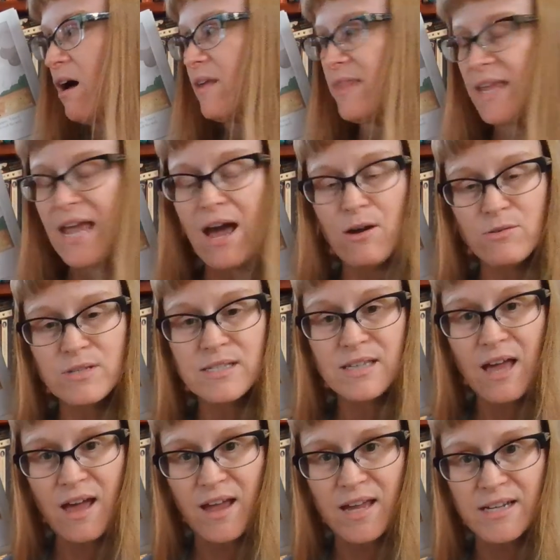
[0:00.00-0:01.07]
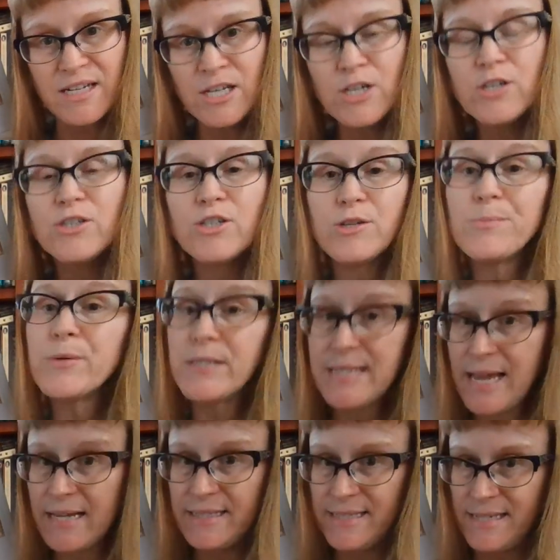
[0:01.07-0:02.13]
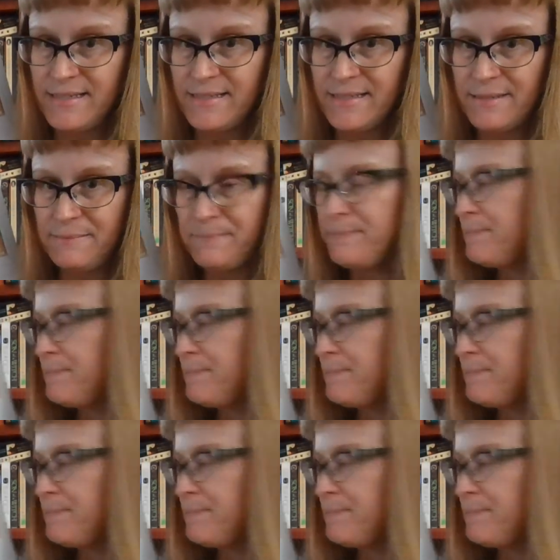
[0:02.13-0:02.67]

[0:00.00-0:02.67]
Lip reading: on the outside to protect it.